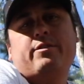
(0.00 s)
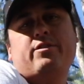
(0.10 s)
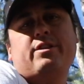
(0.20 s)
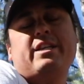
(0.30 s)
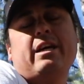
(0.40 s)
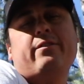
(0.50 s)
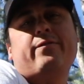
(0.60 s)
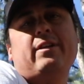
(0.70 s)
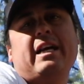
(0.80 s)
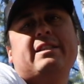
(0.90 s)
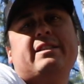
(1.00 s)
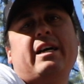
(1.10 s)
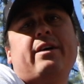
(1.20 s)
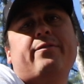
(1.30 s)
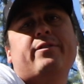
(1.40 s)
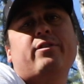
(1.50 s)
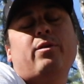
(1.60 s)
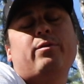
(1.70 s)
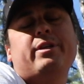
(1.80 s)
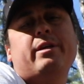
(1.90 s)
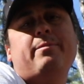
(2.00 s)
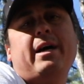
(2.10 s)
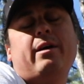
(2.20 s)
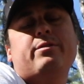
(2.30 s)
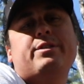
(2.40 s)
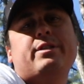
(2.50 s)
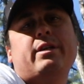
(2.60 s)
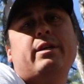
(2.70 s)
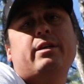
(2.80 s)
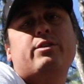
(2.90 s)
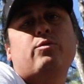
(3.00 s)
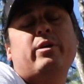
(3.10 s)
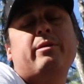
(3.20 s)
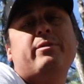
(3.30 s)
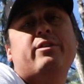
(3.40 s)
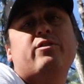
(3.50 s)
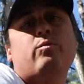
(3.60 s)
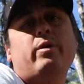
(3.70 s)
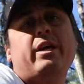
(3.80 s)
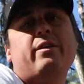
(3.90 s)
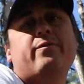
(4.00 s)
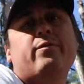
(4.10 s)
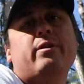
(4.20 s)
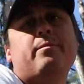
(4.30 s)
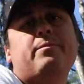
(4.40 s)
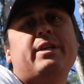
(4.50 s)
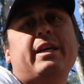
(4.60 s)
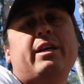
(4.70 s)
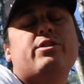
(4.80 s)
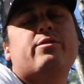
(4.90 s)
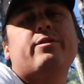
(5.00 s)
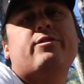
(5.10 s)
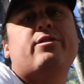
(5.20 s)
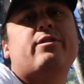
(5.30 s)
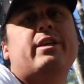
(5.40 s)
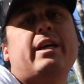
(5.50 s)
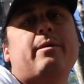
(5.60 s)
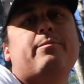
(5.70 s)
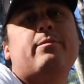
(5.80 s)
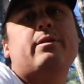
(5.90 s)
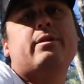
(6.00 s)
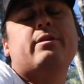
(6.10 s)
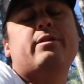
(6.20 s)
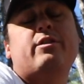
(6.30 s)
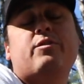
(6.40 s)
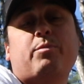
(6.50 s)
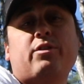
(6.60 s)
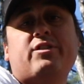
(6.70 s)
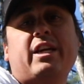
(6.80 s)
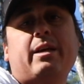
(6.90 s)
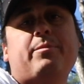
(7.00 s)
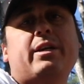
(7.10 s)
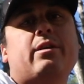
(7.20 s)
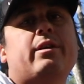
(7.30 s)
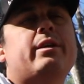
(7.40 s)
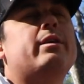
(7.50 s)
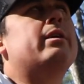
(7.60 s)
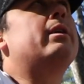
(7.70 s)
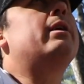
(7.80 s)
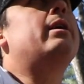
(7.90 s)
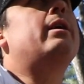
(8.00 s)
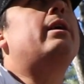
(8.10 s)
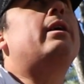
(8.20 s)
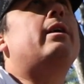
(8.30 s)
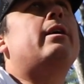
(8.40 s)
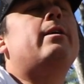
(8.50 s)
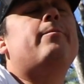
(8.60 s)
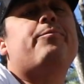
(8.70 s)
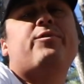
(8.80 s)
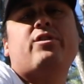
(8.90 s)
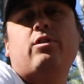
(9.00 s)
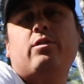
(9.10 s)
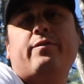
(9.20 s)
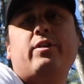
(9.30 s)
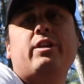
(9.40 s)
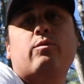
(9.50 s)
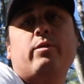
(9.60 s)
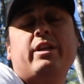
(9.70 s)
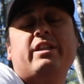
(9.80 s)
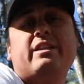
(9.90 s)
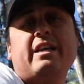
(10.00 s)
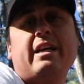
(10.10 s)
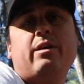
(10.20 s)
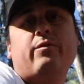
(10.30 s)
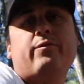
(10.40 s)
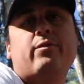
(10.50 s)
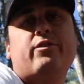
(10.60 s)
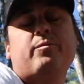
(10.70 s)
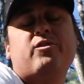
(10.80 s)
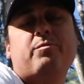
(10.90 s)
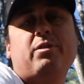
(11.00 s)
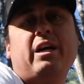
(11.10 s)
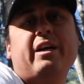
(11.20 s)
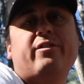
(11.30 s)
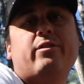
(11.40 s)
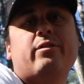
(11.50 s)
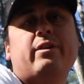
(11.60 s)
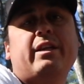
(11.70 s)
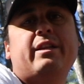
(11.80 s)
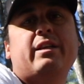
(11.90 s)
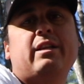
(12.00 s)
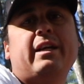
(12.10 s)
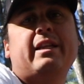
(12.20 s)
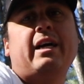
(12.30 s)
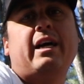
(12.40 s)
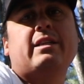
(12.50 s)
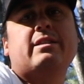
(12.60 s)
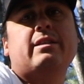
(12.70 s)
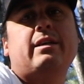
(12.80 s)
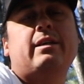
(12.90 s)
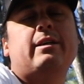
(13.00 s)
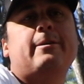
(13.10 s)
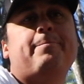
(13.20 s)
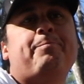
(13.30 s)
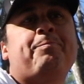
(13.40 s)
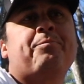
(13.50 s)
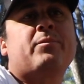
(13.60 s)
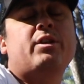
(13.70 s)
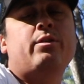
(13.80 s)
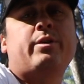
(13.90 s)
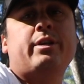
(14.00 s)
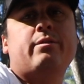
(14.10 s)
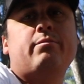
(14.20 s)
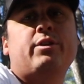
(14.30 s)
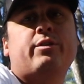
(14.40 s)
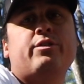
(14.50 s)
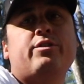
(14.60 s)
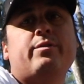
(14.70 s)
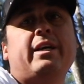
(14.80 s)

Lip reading: So the town of Flagstaff is only about 20 minutes away from the entrance to the dispersed camping area. So if you need to run into town for some supplies or anything like that, you can do